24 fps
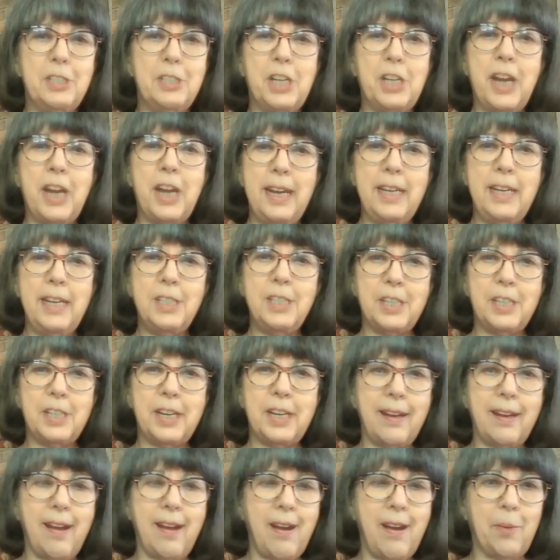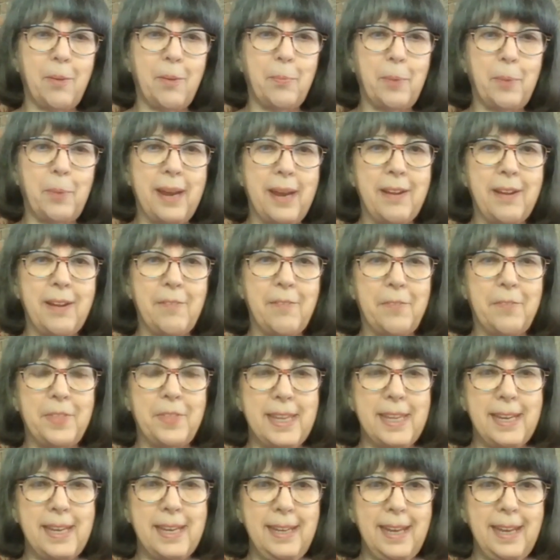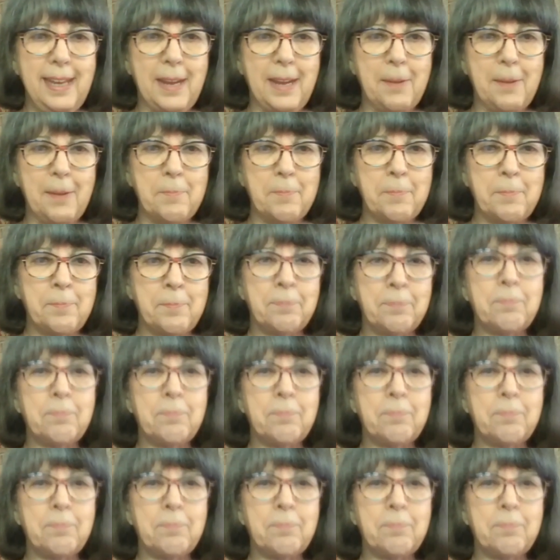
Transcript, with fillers: changing our way of thinking,